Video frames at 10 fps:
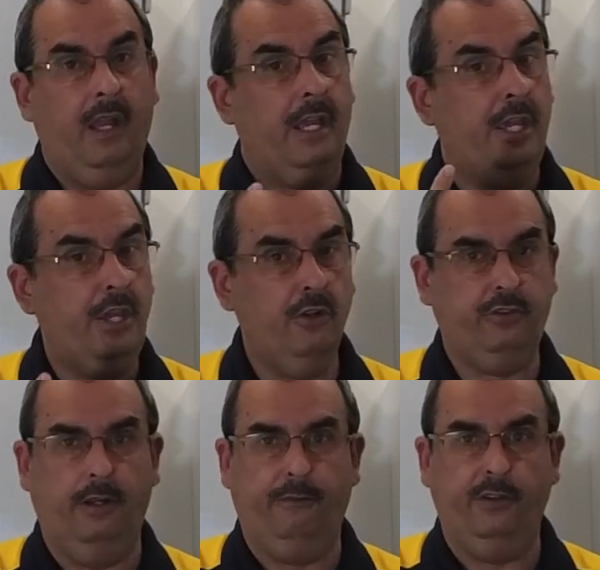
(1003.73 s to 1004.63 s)
Huge
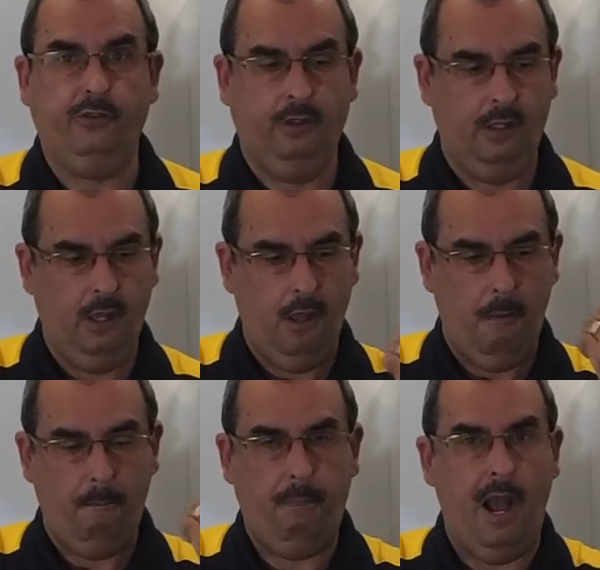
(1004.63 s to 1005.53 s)
difference.
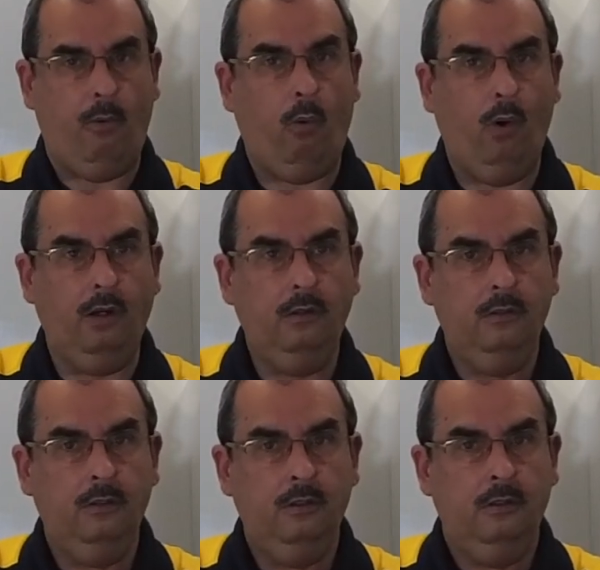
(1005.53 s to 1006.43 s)
PowerWall,
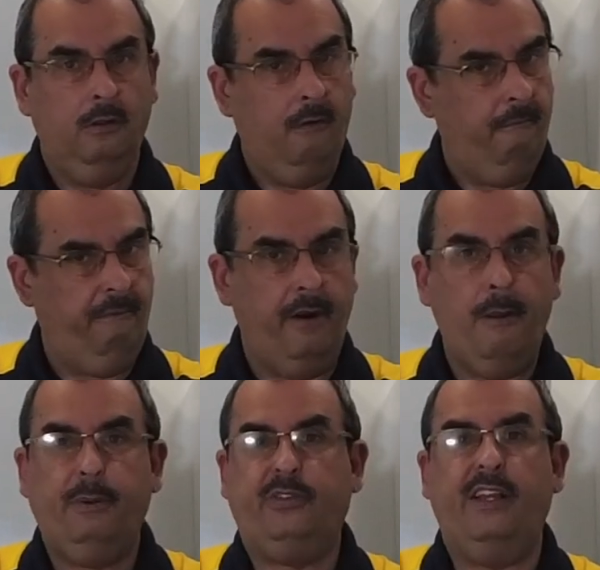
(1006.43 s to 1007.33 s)
very
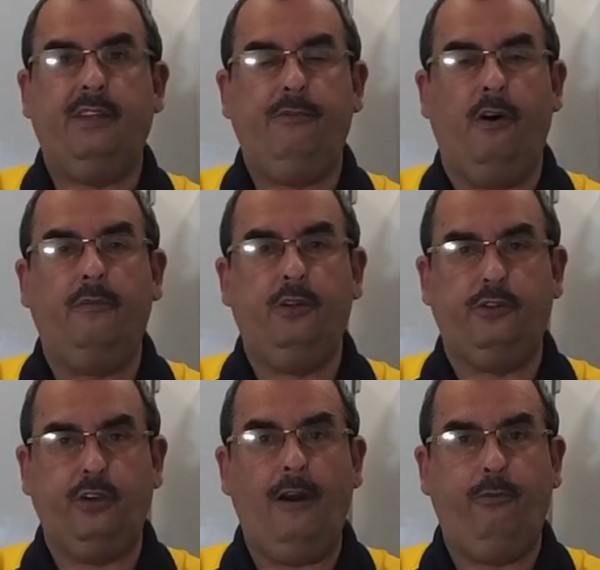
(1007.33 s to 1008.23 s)
possessive of their
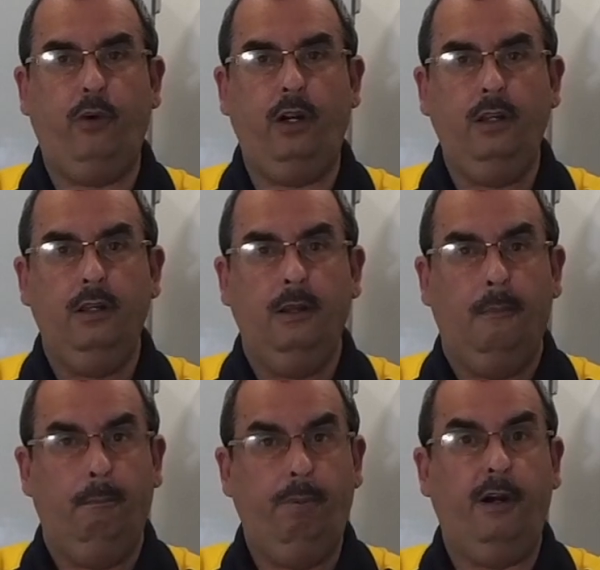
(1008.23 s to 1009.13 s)
software,
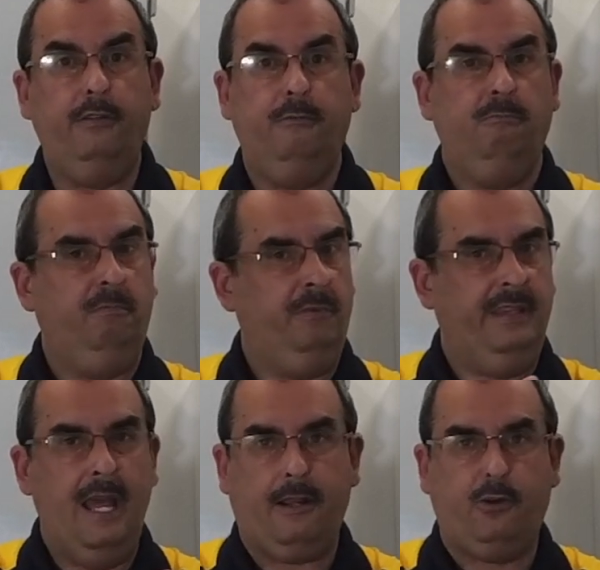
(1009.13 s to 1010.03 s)
but
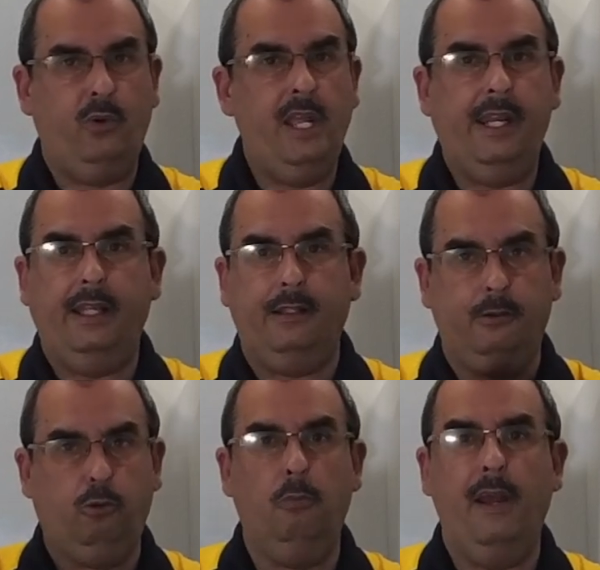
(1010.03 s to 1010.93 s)
not created
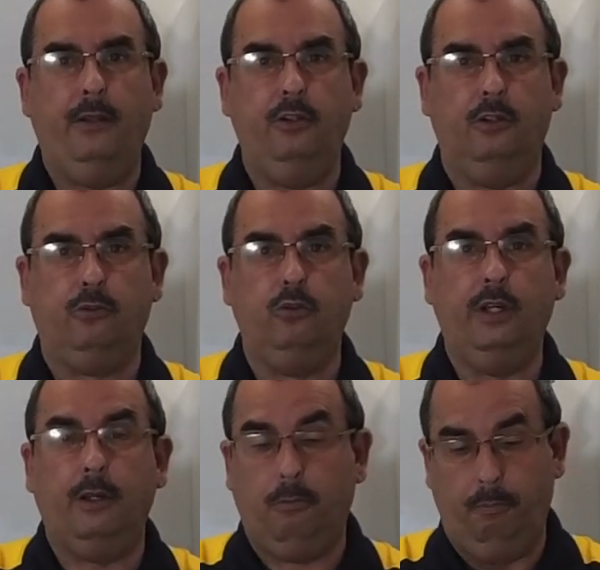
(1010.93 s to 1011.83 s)
to
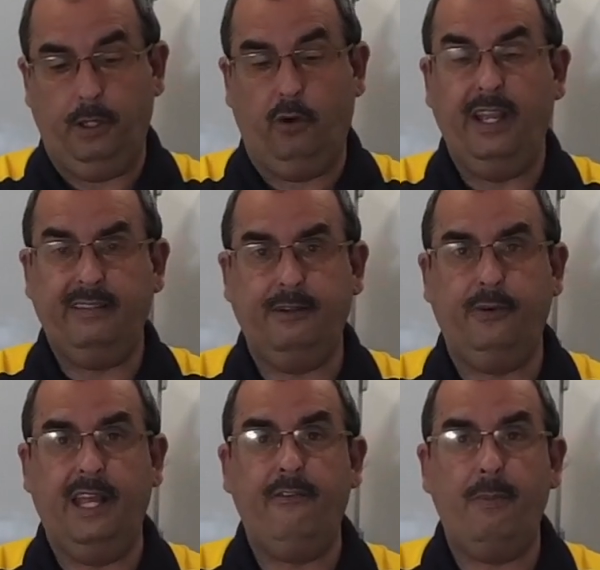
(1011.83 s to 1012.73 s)
be cohesive
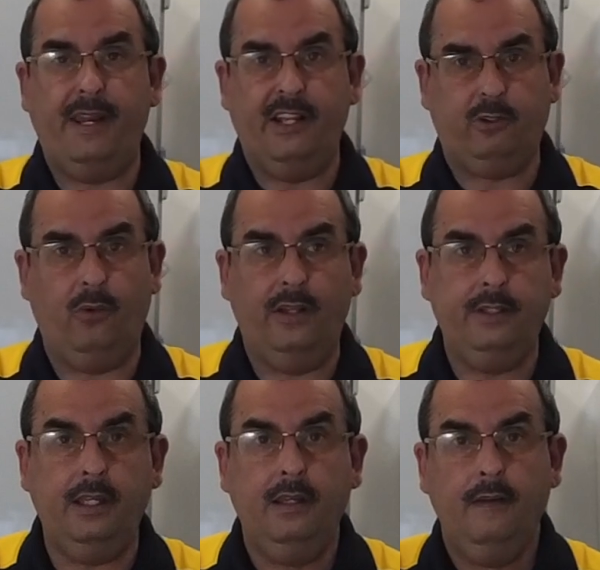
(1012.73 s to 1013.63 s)
with everybody else around it.